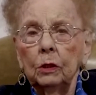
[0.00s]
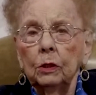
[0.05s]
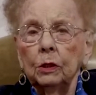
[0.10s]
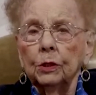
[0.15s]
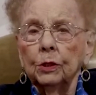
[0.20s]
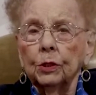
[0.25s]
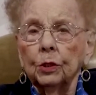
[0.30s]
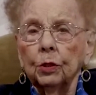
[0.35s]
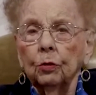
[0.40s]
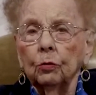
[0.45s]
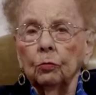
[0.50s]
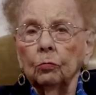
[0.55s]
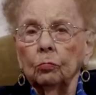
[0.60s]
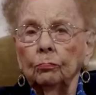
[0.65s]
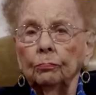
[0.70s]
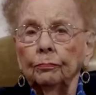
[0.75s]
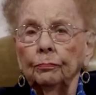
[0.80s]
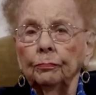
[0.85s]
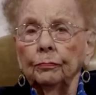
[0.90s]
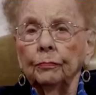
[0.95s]
So
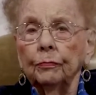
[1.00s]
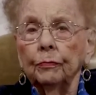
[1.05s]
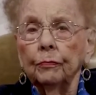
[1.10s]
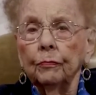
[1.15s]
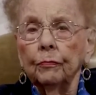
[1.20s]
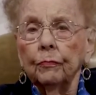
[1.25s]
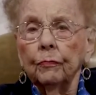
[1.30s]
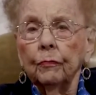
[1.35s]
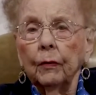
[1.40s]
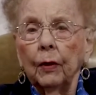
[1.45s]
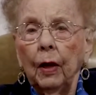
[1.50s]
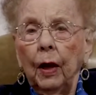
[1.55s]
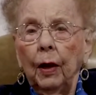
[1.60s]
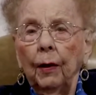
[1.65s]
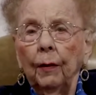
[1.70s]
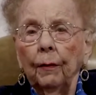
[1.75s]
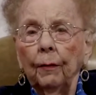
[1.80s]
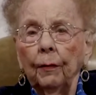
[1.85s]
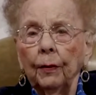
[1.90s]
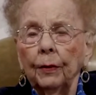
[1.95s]

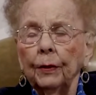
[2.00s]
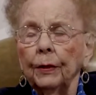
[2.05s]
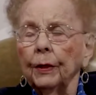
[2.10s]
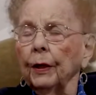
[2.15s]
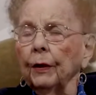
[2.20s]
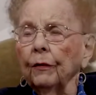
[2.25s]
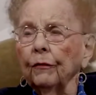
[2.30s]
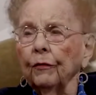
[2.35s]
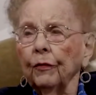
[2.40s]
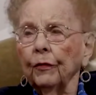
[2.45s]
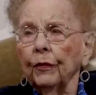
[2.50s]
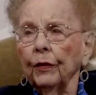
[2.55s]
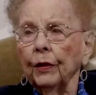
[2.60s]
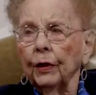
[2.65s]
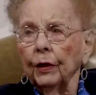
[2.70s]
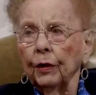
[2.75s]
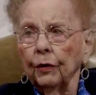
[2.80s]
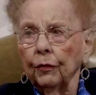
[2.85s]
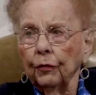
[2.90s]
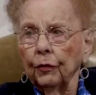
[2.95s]
I went down for
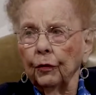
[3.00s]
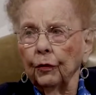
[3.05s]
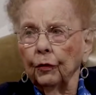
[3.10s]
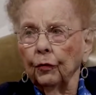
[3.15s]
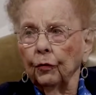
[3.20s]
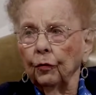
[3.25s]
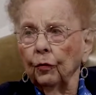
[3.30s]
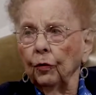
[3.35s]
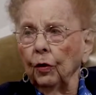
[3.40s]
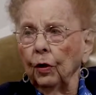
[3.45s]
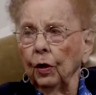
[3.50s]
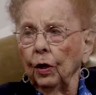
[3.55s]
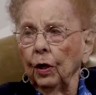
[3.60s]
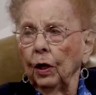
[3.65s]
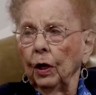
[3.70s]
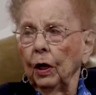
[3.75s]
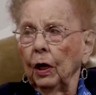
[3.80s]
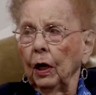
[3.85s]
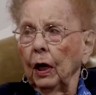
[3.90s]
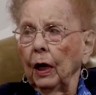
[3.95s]
the interview,
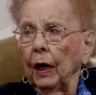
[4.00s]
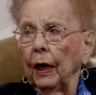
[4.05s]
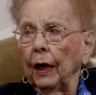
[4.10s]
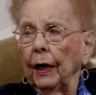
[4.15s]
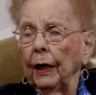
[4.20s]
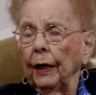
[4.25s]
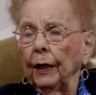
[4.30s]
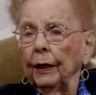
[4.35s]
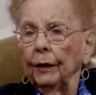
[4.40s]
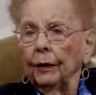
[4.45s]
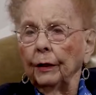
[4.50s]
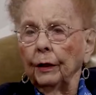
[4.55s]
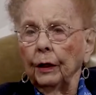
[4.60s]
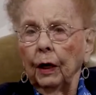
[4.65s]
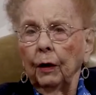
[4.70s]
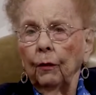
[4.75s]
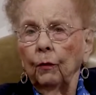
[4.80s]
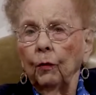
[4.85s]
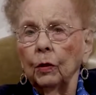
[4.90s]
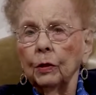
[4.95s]
and
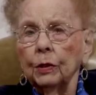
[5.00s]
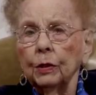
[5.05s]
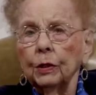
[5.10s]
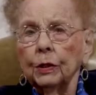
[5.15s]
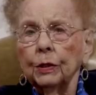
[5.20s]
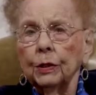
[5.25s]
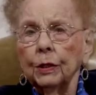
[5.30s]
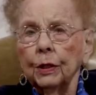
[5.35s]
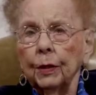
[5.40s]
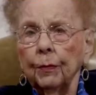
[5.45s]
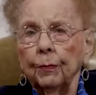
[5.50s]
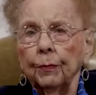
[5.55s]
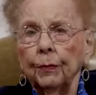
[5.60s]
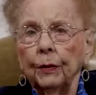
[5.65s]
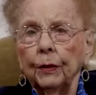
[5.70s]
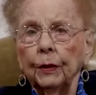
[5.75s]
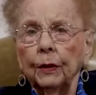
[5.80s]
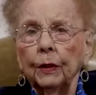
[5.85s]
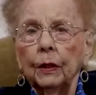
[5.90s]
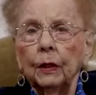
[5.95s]
I was
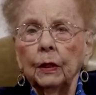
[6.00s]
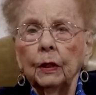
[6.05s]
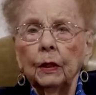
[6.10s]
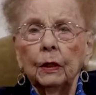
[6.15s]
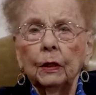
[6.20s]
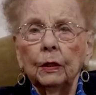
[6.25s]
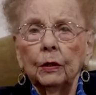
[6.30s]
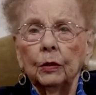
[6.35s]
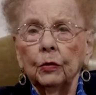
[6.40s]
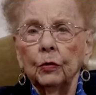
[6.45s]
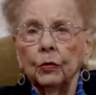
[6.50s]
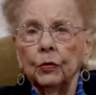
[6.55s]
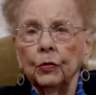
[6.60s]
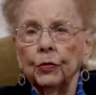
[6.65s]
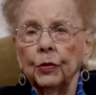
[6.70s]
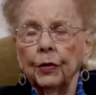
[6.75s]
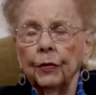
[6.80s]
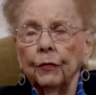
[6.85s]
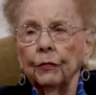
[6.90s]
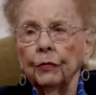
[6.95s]
accepted into the
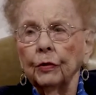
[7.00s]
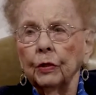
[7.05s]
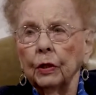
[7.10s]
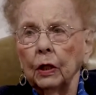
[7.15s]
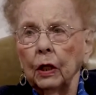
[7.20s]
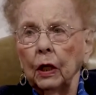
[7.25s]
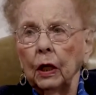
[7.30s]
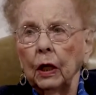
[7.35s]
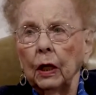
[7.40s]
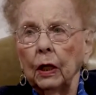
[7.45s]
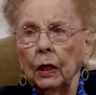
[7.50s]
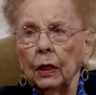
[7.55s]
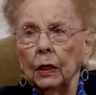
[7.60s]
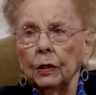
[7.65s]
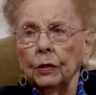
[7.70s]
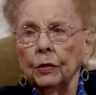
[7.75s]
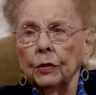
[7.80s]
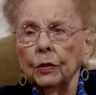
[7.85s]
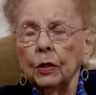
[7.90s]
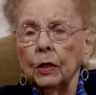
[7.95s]
7th
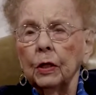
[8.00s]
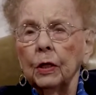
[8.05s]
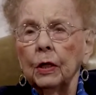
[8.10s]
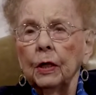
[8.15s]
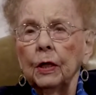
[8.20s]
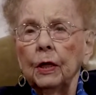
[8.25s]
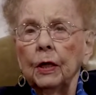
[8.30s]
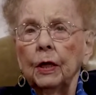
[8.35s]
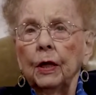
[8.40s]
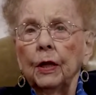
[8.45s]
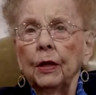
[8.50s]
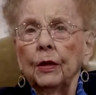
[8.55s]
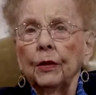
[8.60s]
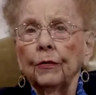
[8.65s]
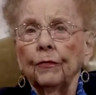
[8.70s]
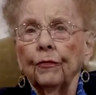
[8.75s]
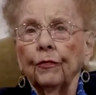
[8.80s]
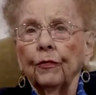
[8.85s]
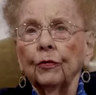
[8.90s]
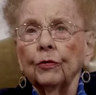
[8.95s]
class.
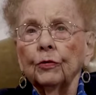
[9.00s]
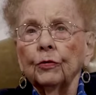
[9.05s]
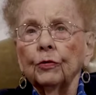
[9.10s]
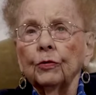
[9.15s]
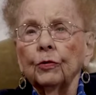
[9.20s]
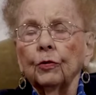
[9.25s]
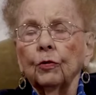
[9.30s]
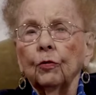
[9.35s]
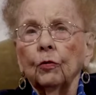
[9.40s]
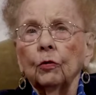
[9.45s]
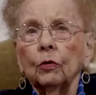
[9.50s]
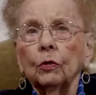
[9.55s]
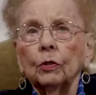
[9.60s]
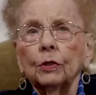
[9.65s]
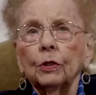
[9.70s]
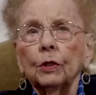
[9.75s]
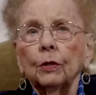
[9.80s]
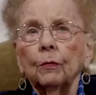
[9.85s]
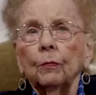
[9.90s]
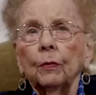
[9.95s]
The first
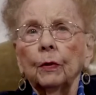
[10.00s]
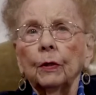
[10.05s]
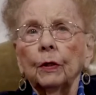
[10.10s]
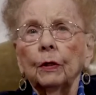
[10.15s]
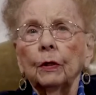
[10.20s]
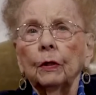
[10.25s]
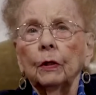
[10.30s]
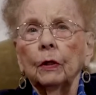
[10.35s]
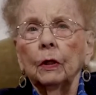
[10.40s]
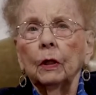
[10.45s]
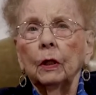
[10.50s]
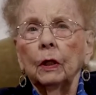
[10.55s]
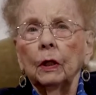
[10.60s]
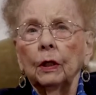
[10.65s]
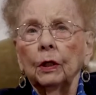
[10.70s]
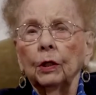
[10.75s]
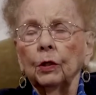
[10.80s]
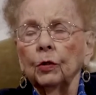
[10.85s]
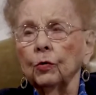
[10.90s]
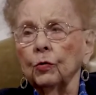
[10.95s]
girls had been at
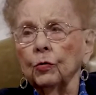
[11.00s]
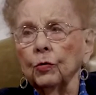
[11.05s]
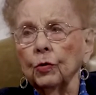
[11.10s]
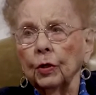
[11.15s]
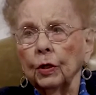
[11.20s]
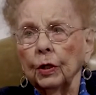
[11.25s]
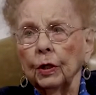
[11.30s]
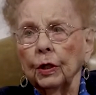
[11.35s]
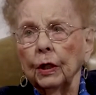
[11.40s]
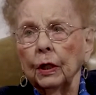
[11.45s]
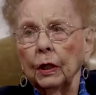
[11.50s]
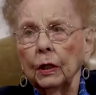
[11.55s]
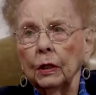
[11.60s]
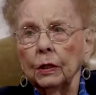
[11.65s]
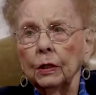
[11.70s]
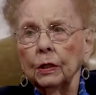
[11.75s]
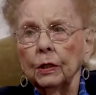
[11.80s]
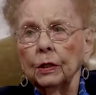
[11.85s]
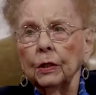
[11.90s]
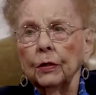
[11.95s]
Houston,
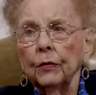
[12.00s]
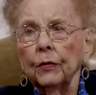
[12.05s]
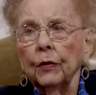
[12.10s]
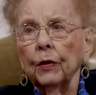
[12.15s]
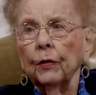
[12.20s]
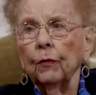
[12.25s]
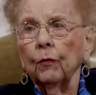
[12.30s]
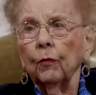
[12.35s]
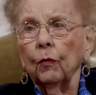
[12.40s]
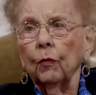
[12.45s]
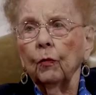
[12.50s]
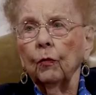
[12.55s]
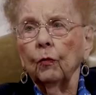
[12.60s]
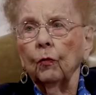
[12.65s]
Texas, and then